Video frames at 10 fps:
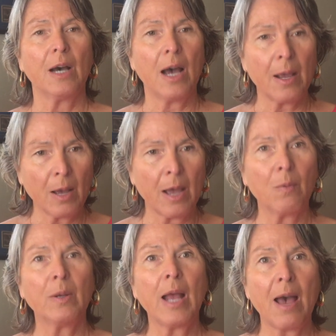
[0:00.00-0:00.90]
I
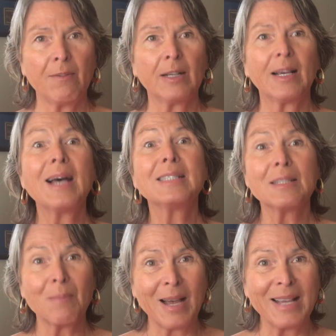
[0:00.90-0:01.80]
would have it
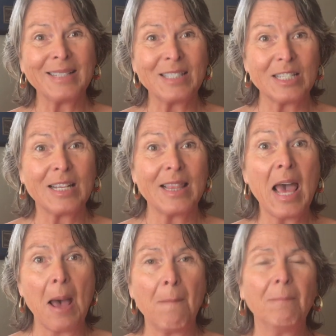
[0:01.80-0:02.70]
customized to
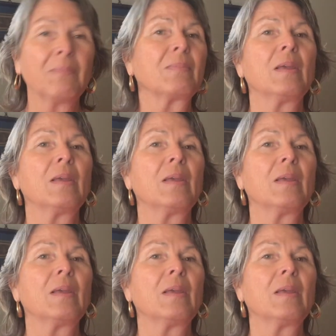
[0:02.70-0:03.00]
them.